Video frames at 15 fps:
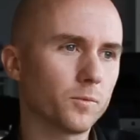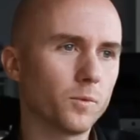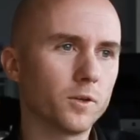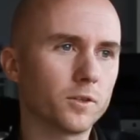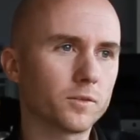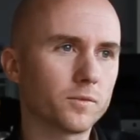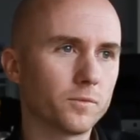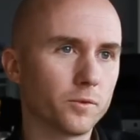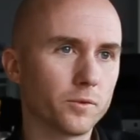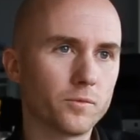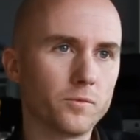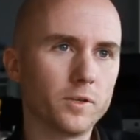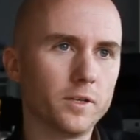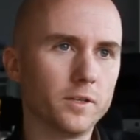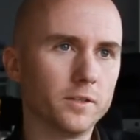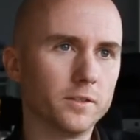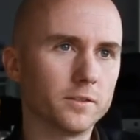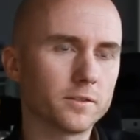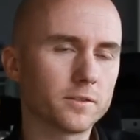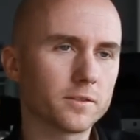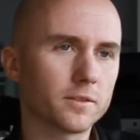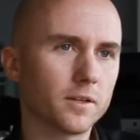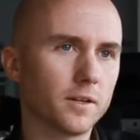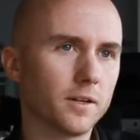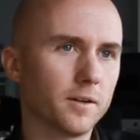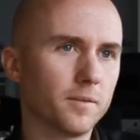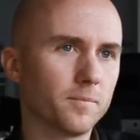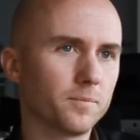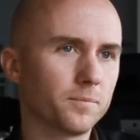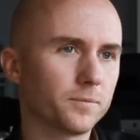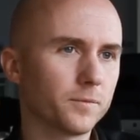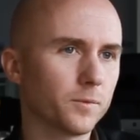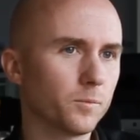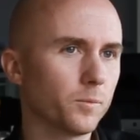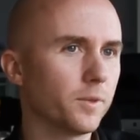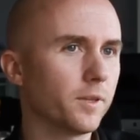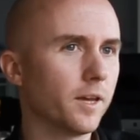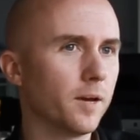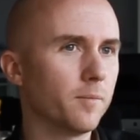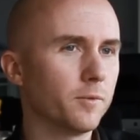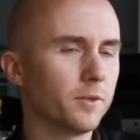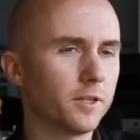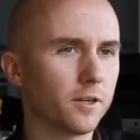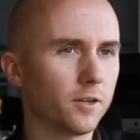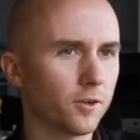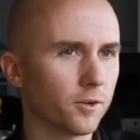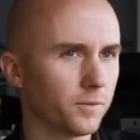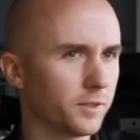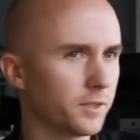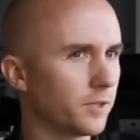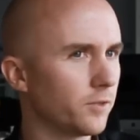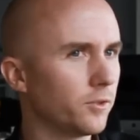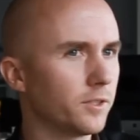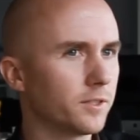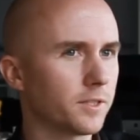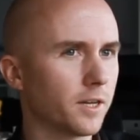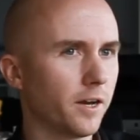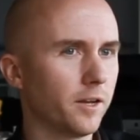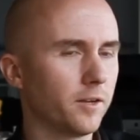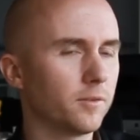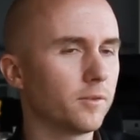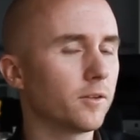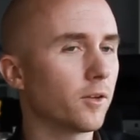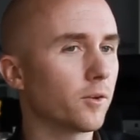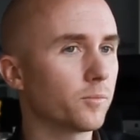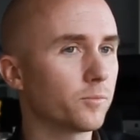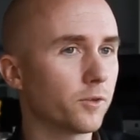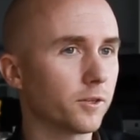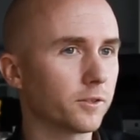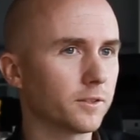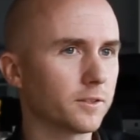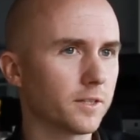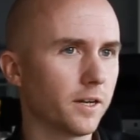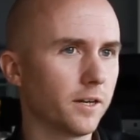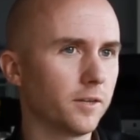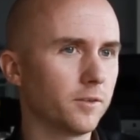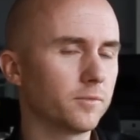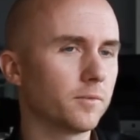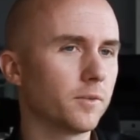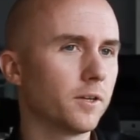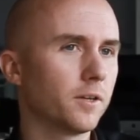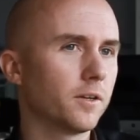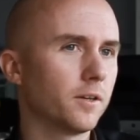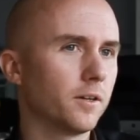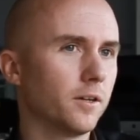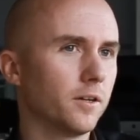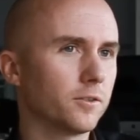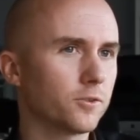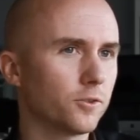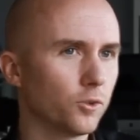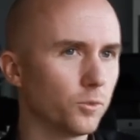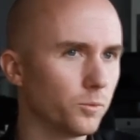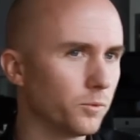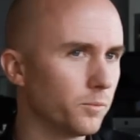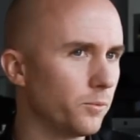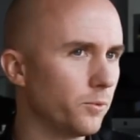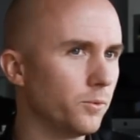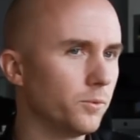worked for 3 years with them and did a lot of interior design, a lot of product design, snowboard